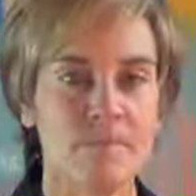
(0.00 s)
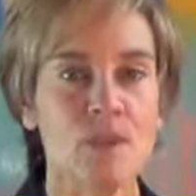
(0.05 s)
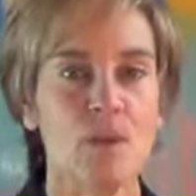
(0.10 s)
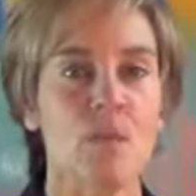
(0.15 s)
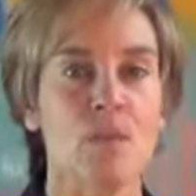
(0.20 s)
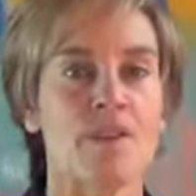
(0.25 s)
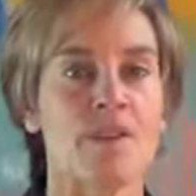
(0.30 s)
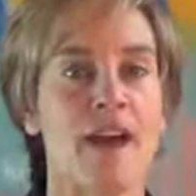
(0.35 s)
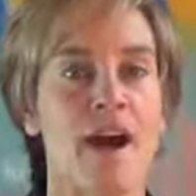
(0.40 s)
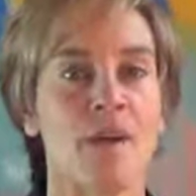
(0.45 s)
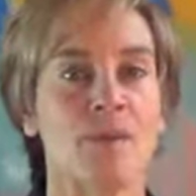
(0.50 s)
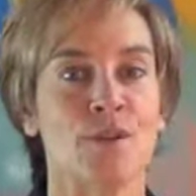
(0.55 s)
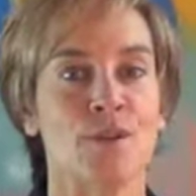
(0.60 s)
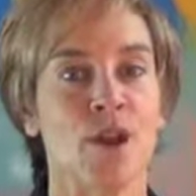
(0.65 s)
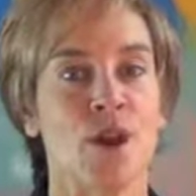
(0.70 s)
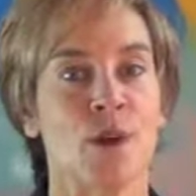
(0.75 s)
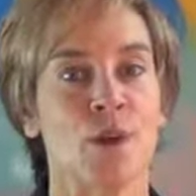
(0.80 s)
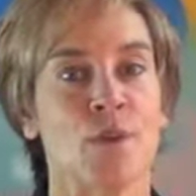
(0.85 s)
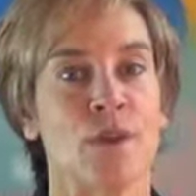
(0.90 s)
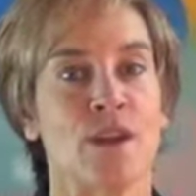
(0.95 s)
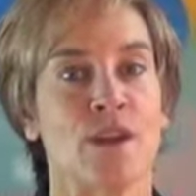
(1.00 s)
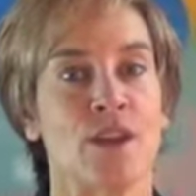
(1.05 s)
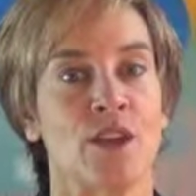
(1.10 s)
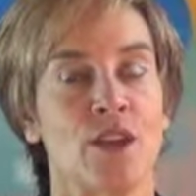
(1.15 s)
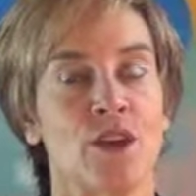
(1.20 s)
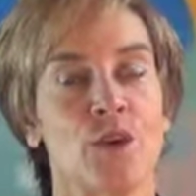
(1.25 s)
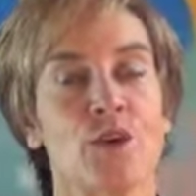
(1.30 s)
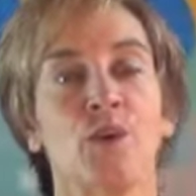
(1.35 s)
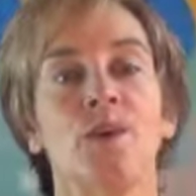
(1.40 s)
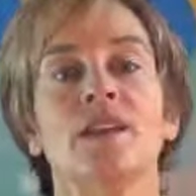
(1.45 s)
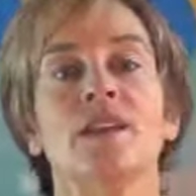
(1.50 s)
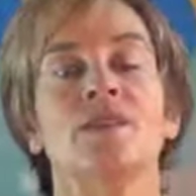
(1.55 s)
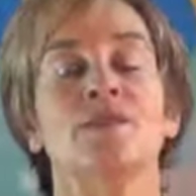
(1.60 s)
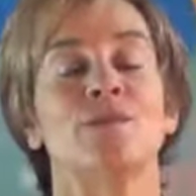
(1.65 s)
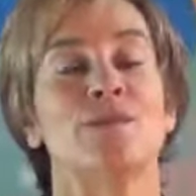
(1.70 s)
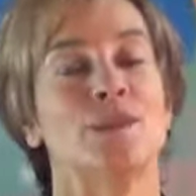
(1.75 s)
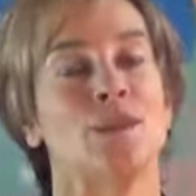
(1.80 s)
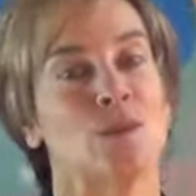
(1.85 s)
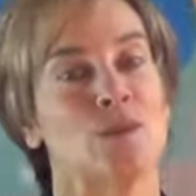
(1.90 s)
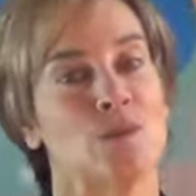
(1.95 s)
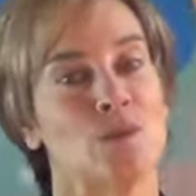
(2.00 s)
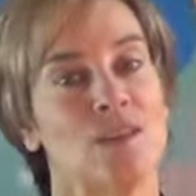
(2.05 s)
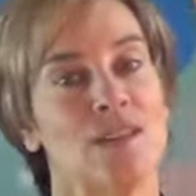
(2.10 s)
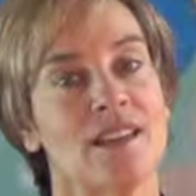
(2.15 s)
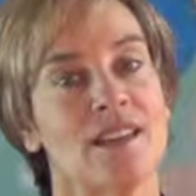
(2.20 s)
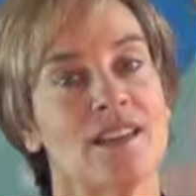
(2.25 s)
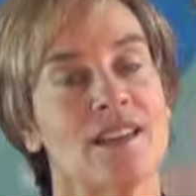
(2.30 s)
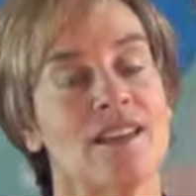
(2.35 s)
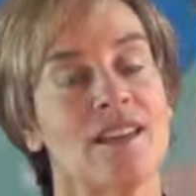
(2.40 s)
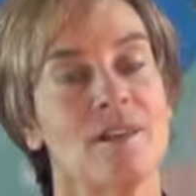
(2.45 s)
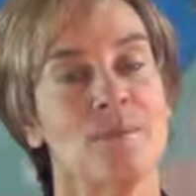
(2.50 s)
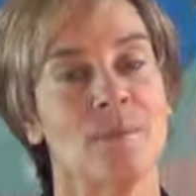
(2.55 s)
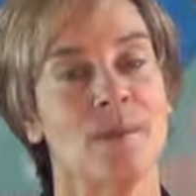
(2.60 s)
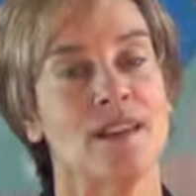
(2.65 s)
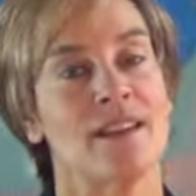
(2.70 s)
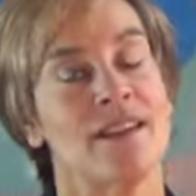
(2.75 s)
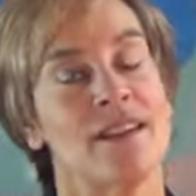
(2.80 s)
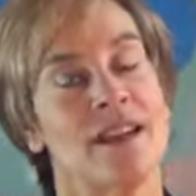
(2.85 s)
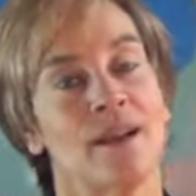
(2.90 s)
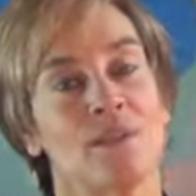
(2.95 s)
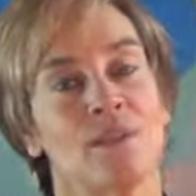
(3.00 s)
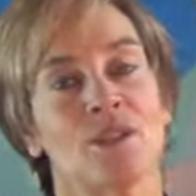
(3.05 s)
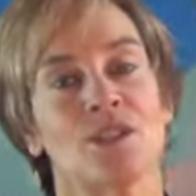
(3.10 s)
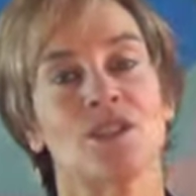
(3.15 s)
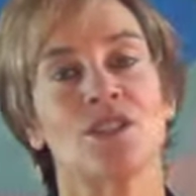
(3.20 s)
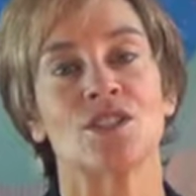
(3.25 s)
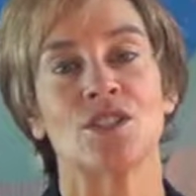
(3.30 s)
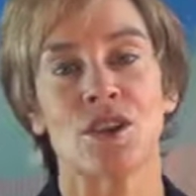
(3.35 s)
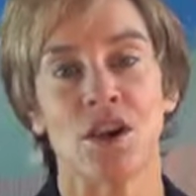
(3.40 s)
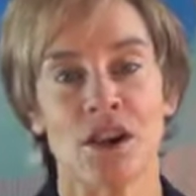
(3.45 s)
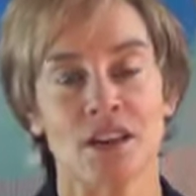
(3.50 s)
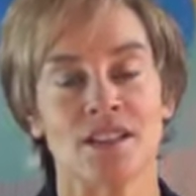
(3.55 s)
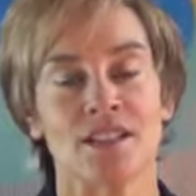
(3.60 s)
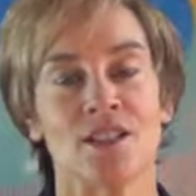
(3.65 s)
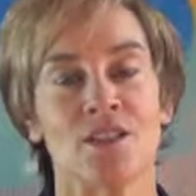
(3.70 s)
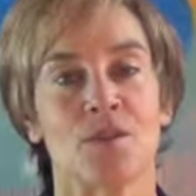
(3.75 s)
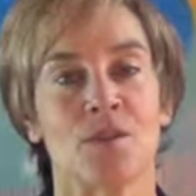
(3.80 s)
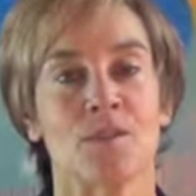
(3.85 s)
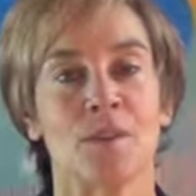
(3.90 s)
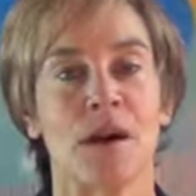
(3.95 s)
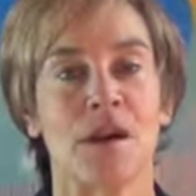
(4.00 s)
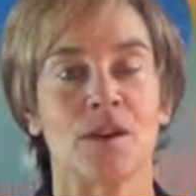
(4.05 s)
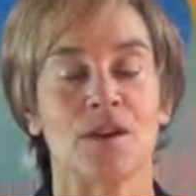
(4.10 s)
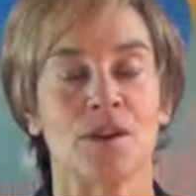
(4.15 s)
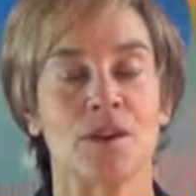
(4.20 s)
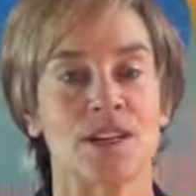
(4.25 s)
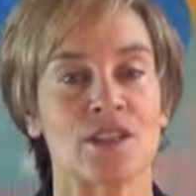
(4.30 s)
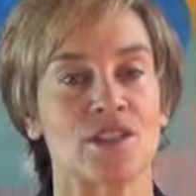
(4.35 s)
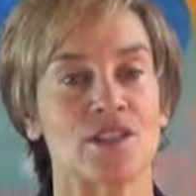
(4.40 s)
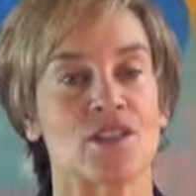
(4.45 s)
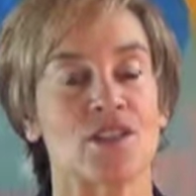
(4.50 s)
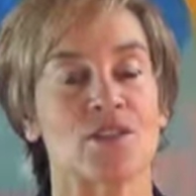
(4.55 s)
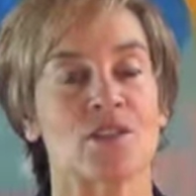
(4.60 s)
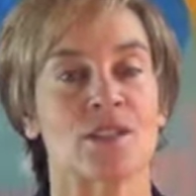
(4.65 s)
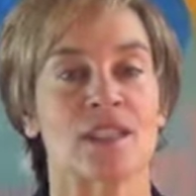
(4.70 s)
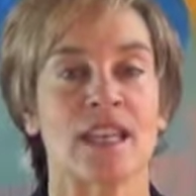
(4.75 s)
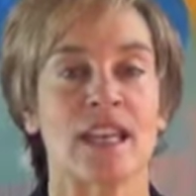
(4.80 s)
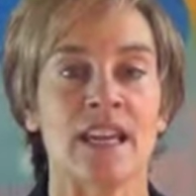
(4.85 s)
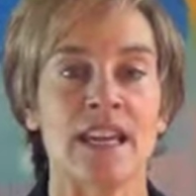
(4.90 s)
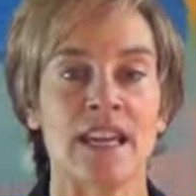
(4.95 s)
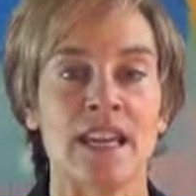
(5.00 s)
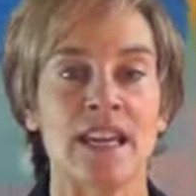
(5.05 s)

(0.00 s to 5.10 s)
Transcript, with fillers: without knowing you individually and being able to talk to you about your issues.